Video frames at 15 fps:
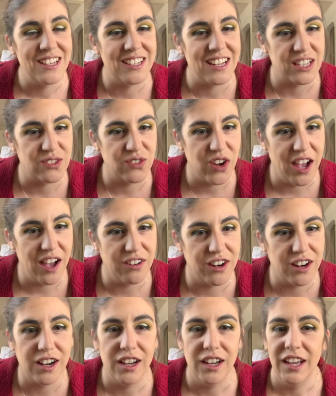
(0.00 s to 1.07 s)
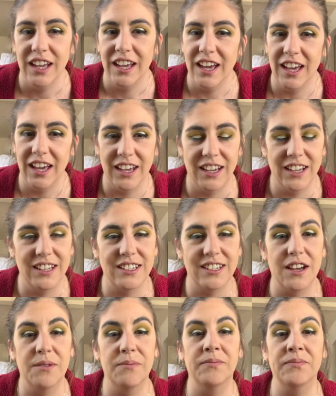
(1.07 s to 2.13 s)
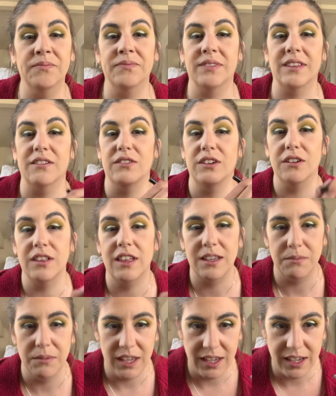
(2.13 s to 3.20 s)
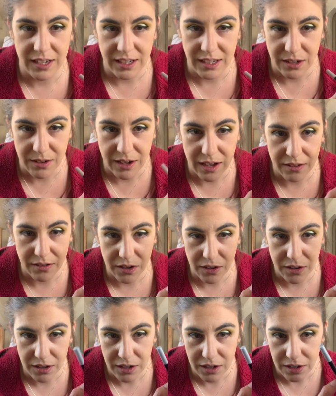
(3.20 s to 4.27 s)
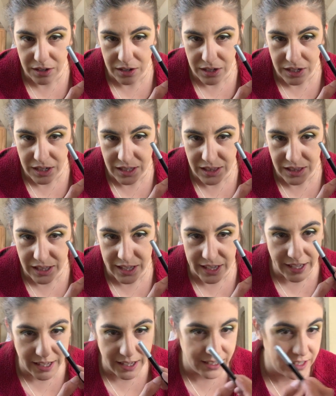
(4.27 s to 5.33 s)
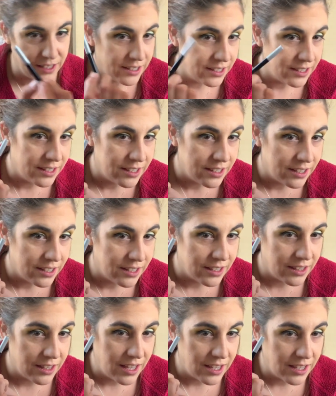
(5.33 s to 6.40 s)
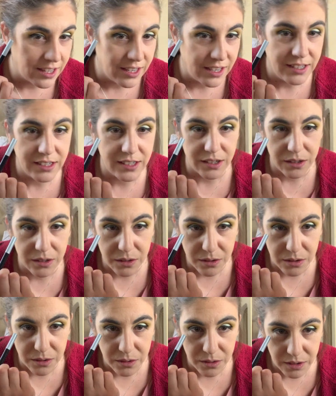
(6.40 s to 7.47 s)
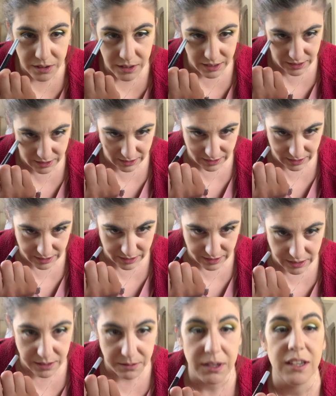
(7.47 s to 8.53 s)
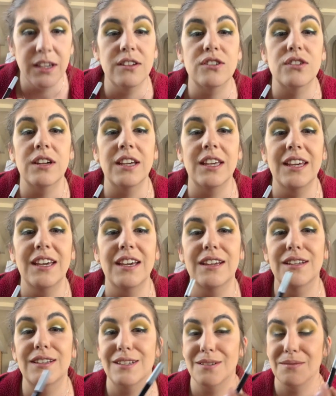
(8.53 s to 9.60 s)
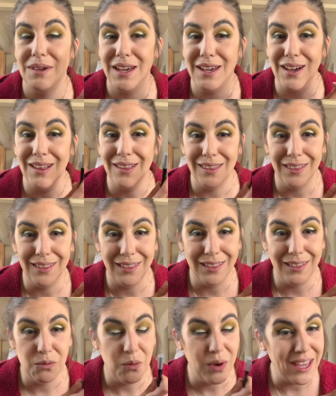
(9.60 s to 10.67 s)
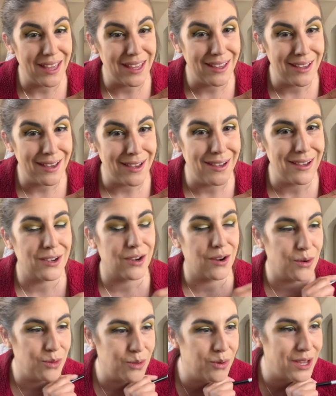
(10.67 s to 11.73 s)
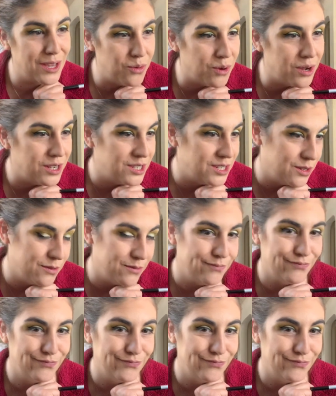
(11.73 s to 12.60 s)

Takes forever. And if you're like me and you have a hooded lid like I do, it tends to make it tricky to make a wing go the way you want it to.